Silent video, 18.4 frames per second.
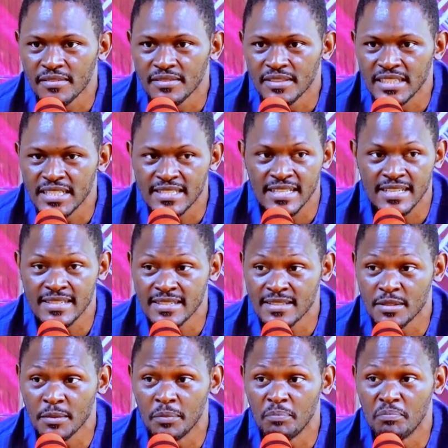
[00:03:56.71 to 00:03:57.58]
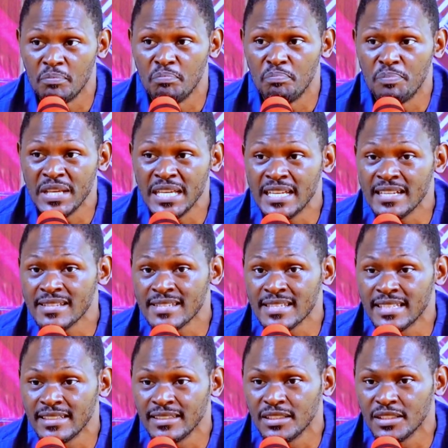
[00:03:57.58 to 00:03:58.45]
He says it's the biggest
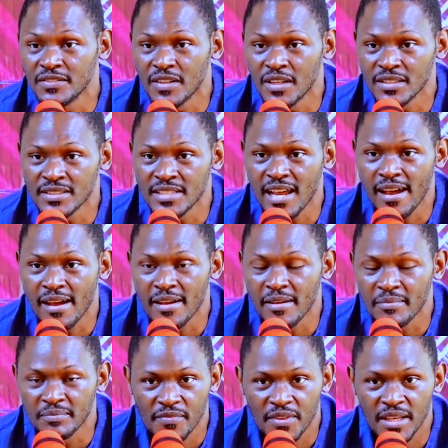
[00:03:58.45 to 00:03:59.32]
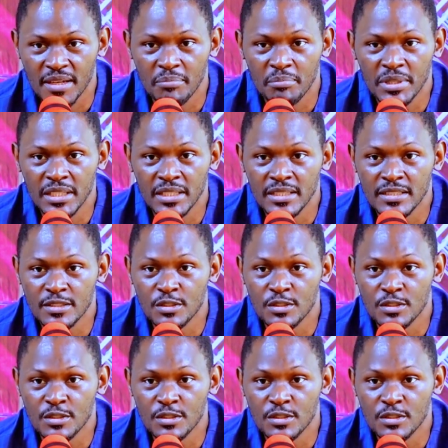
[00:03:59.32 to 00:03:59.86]
skill of our time, the ability